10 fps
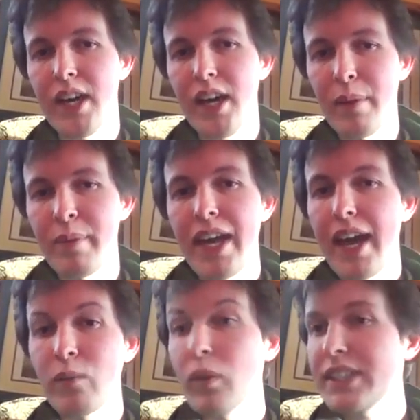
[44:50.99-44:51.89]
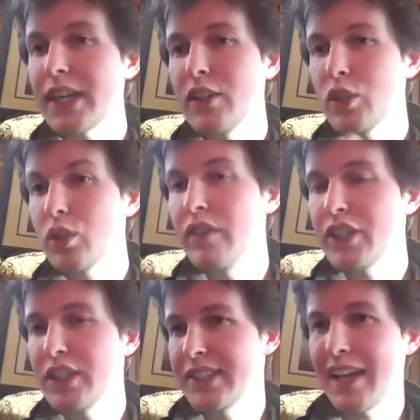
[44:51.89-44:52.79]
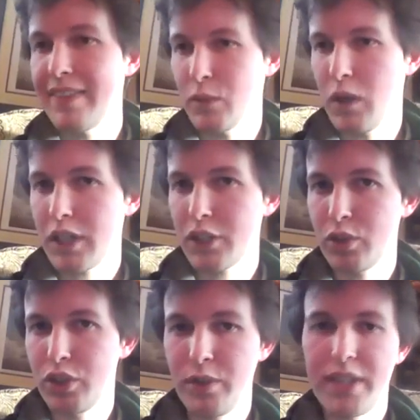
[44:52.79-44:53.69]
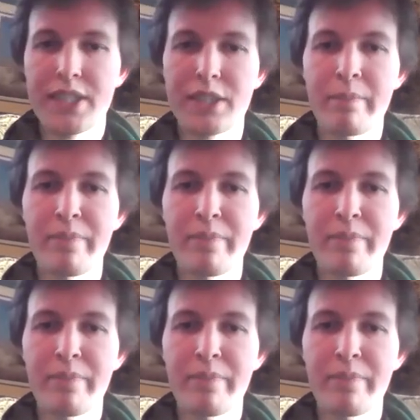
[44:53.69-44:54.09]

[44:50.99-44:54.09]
And once again, the short version is that this works. You can do this.